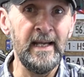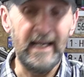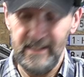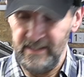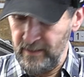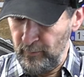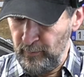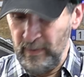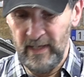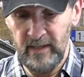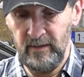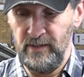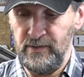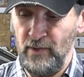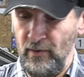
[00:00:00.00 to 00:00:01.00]
It's the
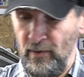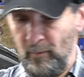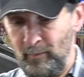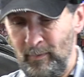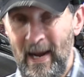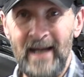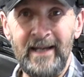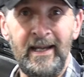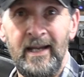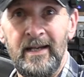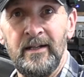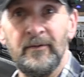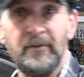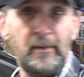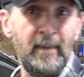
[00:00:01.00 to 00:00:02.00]
bit that's on the back
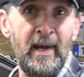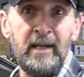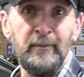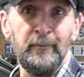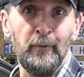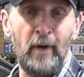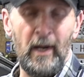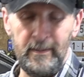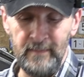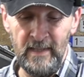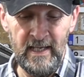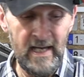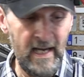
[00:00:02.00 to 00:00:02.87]
end of the main frame,